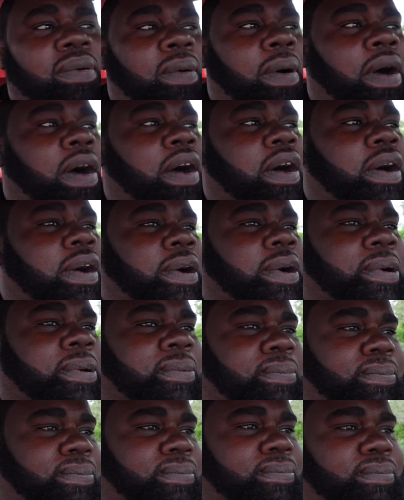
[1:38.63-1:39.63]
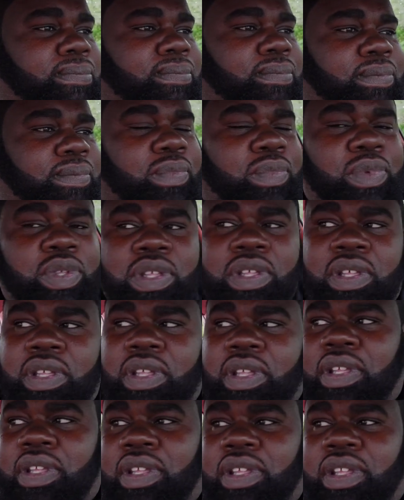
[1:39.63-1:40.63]

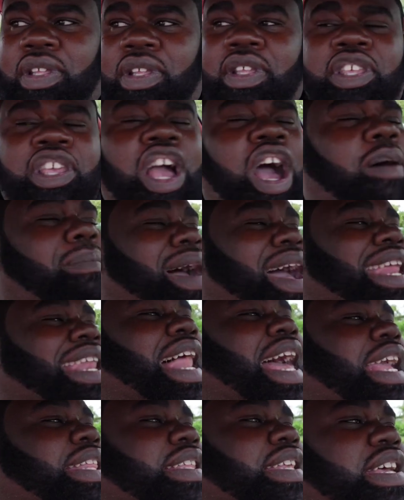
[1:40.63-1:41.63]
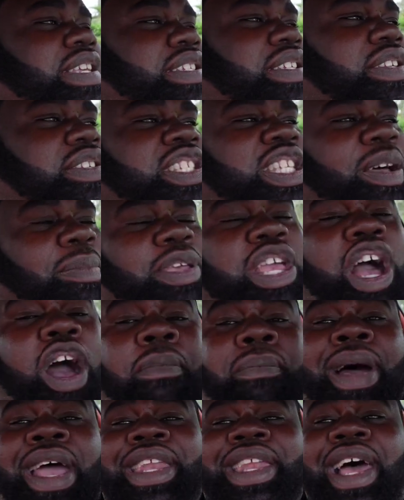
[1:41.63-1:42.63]
Y'all might like this, and some of y'all
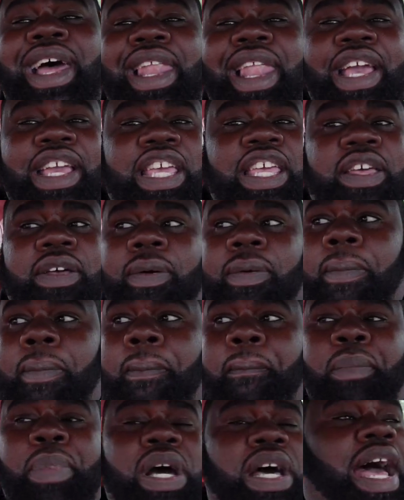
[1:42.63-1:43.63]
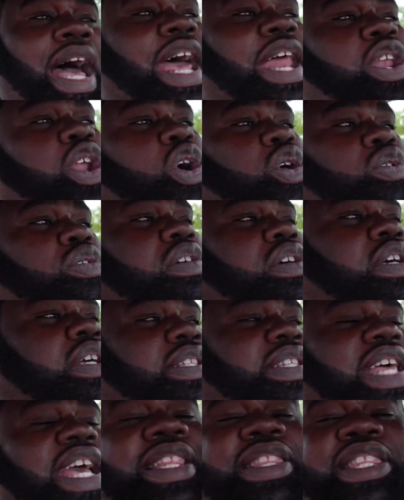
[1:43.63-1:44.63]
might not like it, but I know
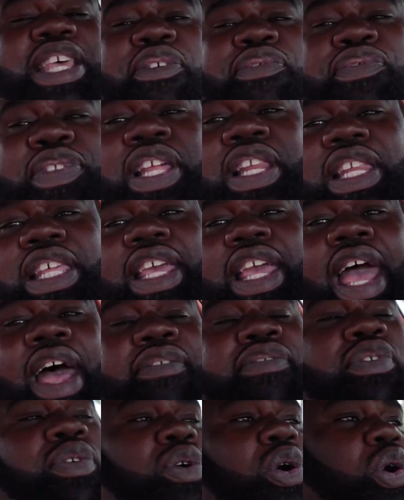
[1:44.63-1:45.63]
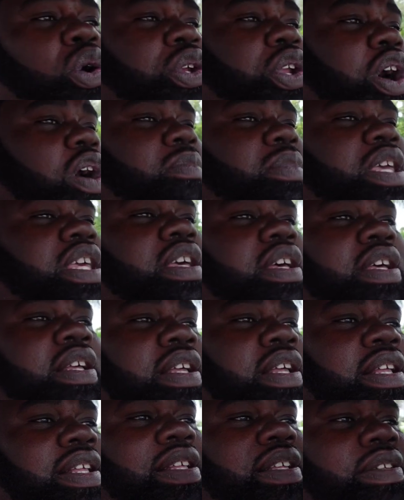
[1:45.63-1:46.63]
they definitely have grown on me.
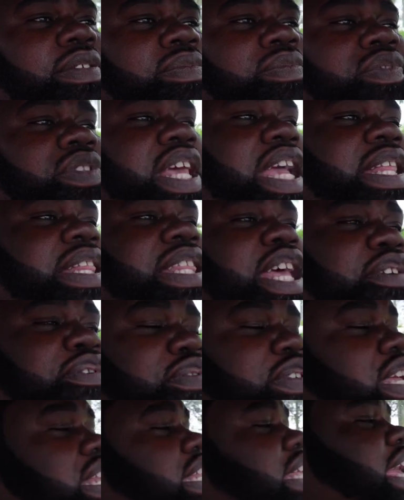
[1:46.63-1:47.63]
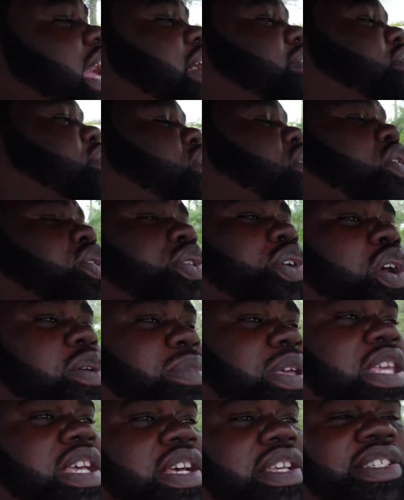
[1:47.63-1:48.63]
They definitely have grown on
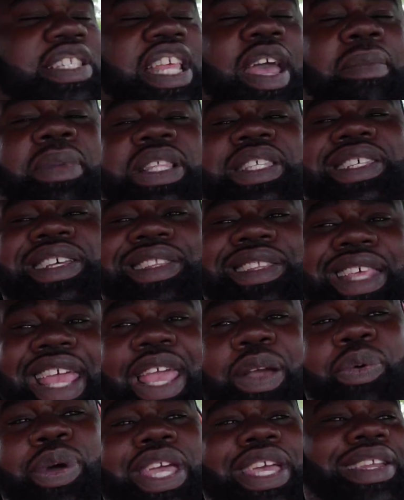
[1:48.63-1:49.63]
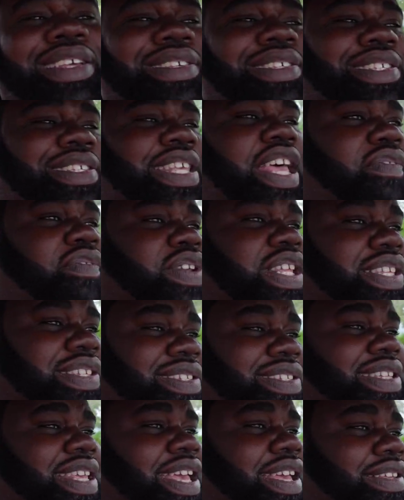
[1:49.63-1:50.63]
me, you understand me? Today we in a
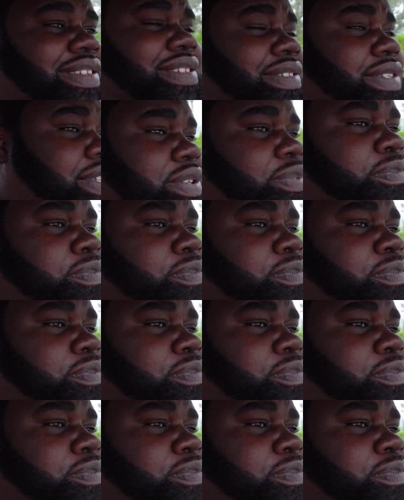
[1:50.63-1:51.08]
76.